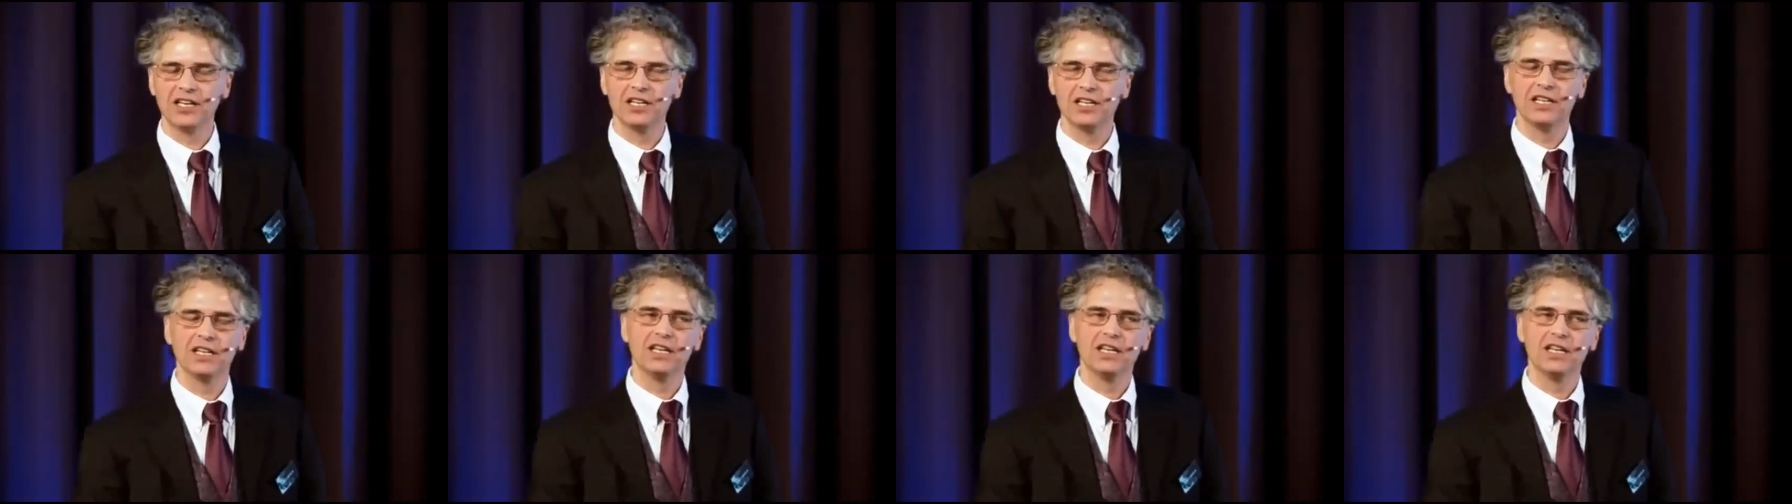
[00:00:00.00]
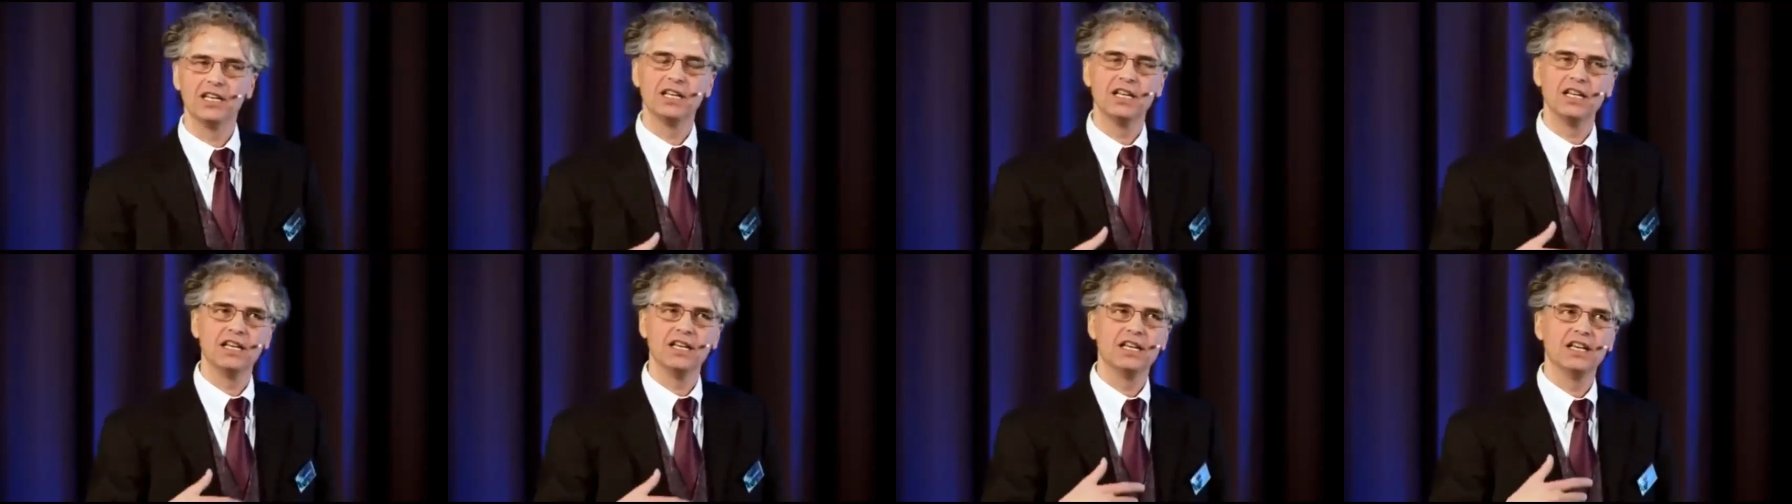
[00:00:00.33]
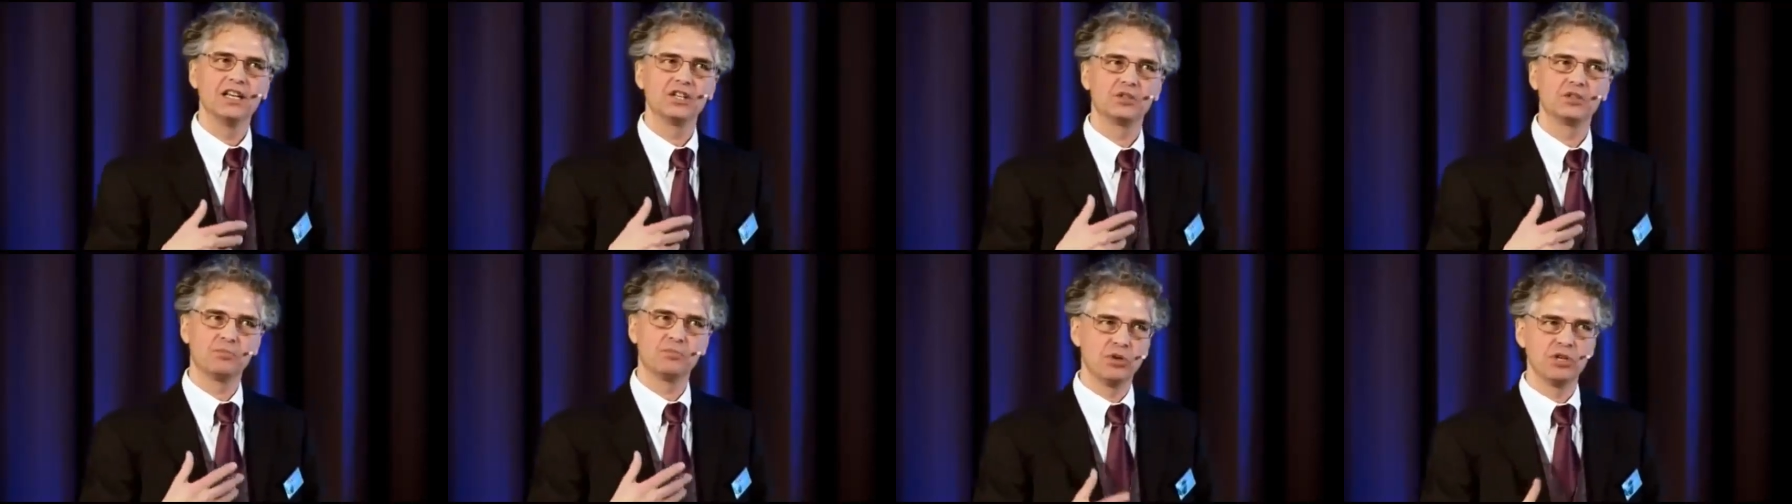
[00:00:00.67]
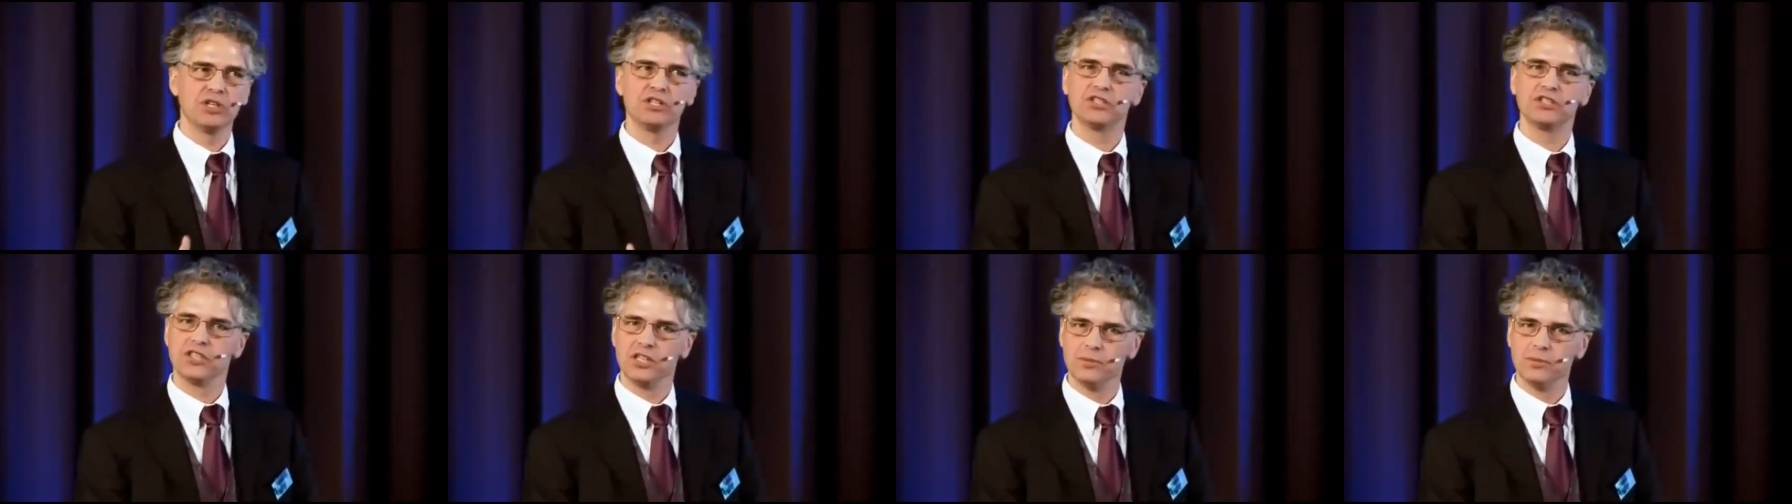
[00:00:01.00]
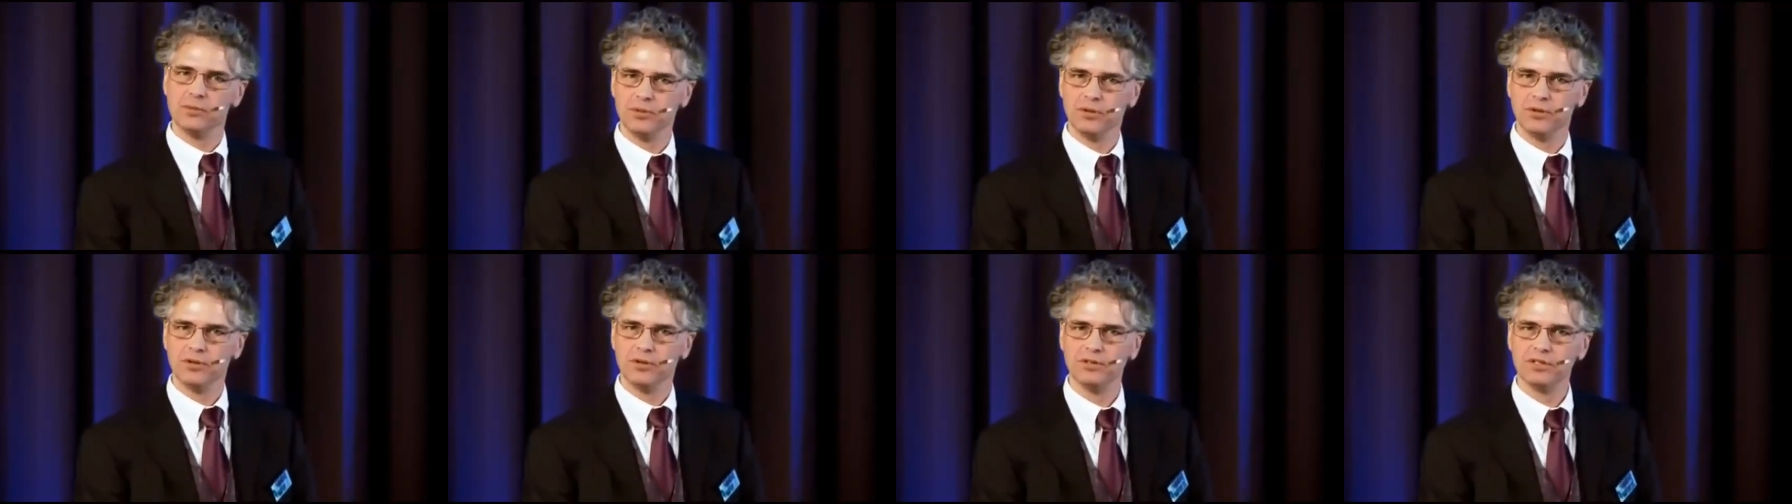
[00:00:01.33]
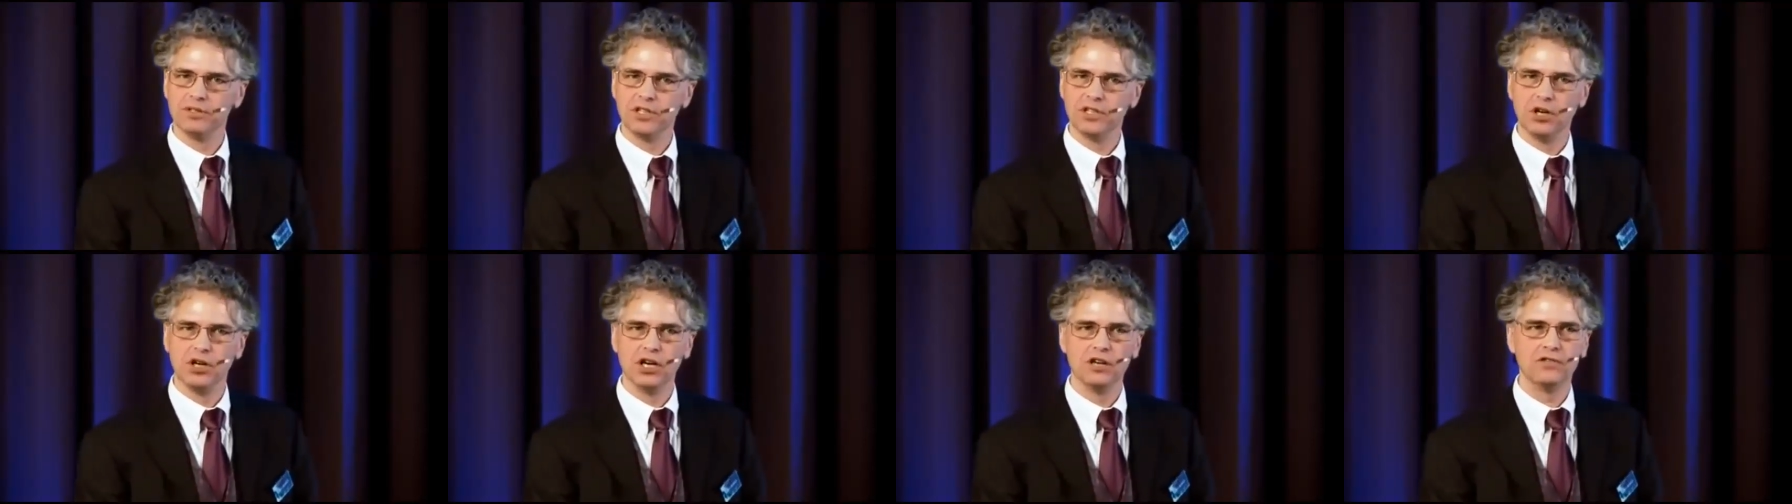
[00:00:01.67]
it, it's pretty simple.
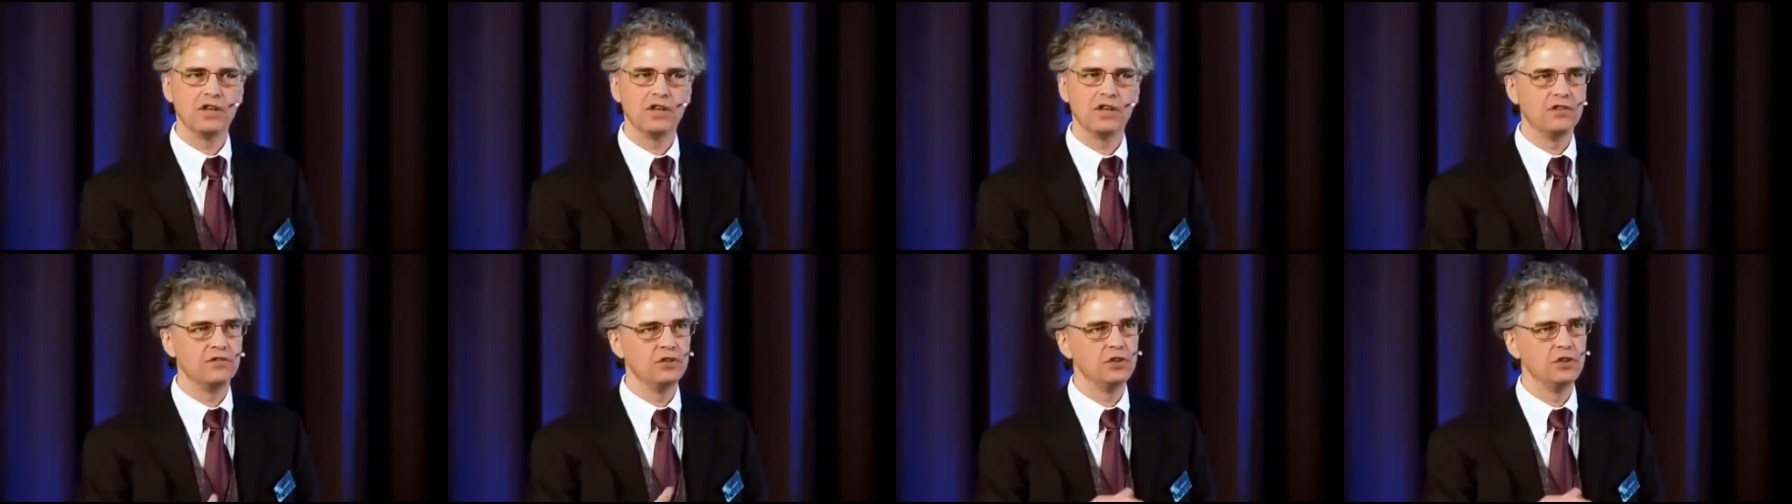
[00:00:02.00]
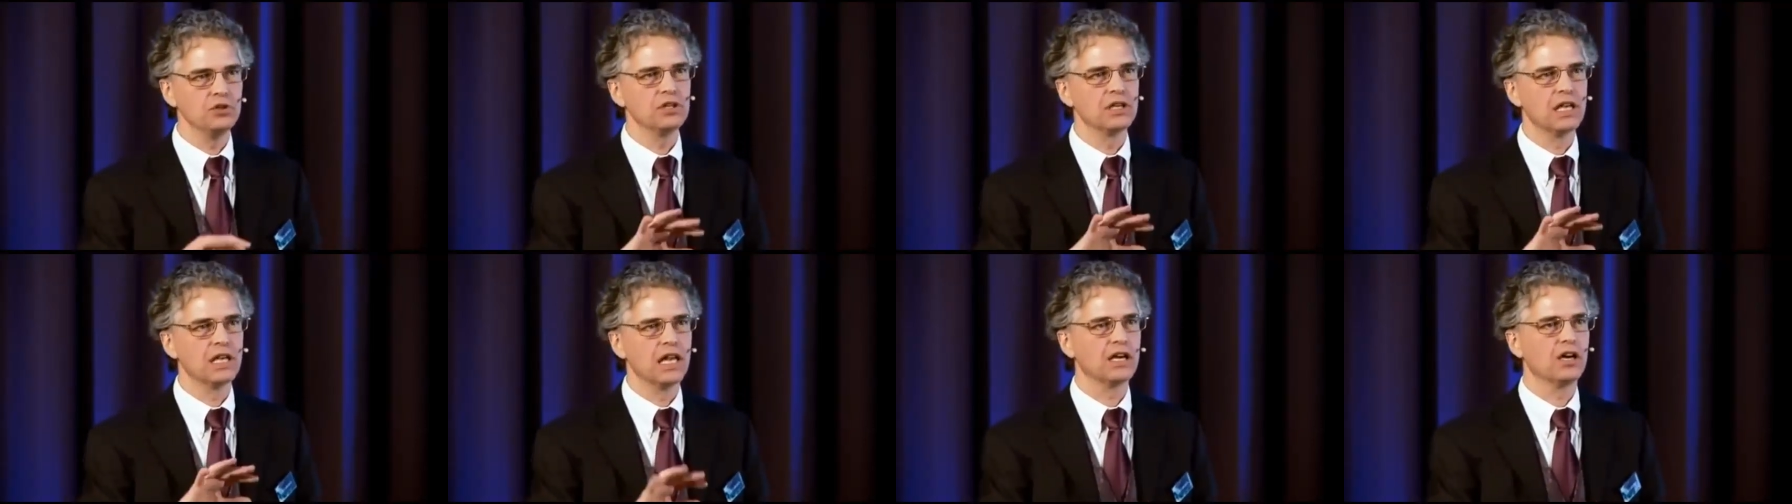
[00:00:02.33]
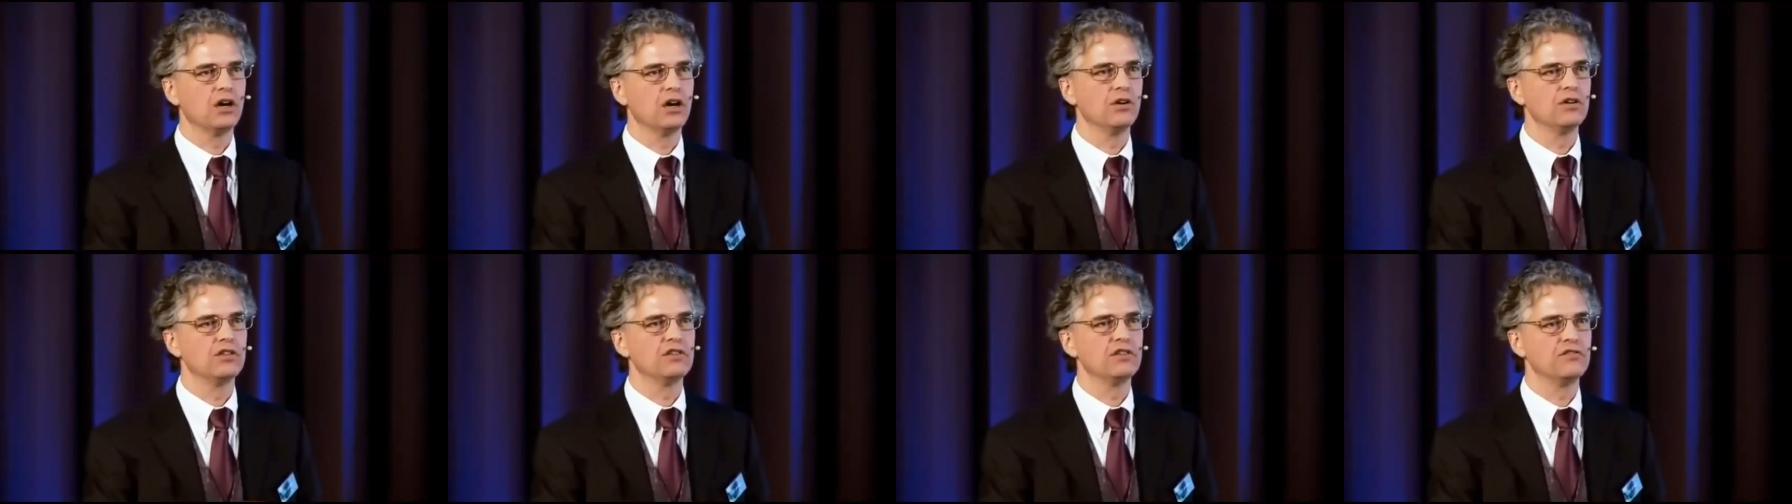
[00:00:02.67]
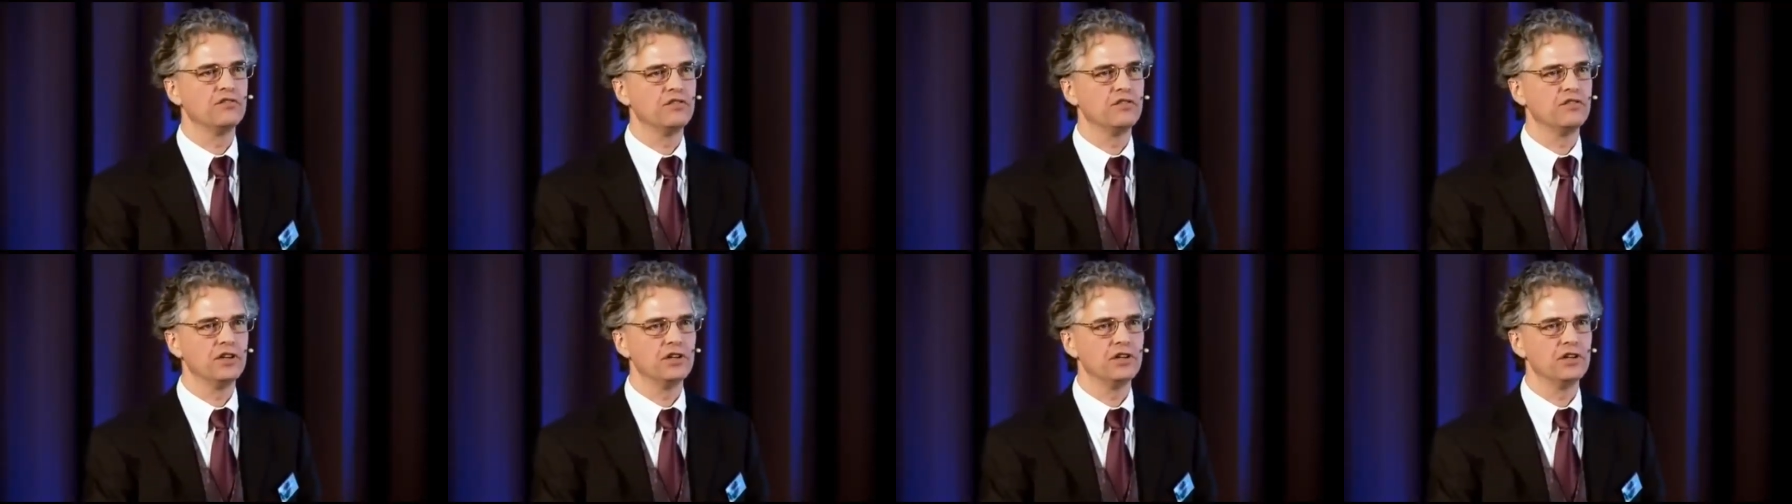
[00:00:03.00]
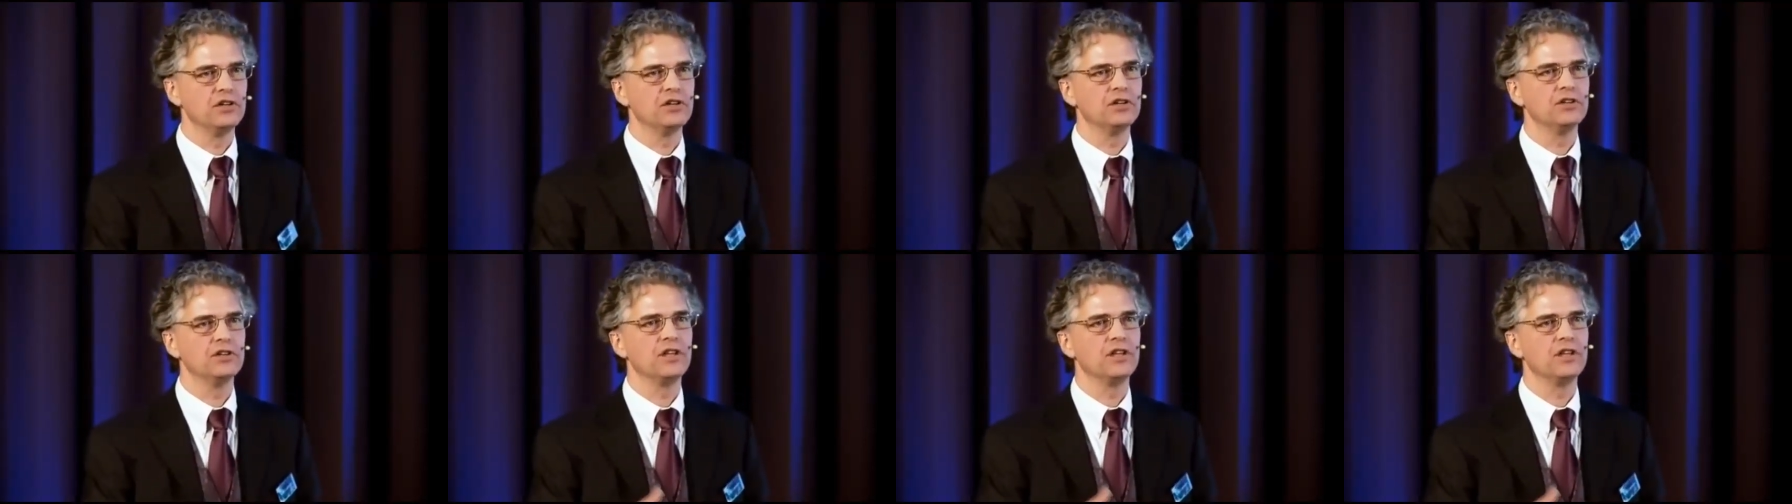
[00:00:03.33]
You know, if if you can let go of the fear,